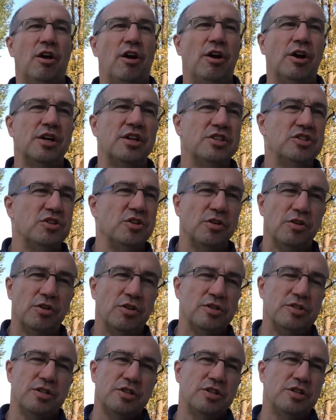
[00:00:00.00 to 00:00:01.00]
our
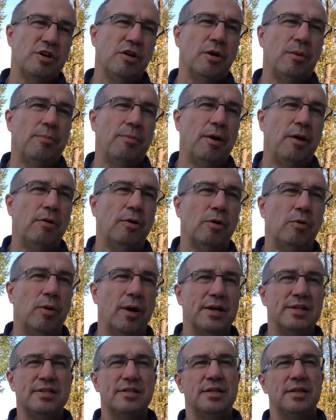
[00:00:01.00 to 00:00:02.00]
concerns and share our prayer
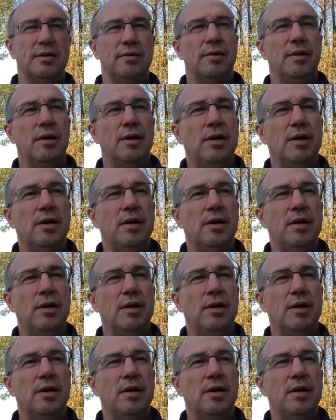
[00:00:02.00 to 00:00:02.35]
requests. And,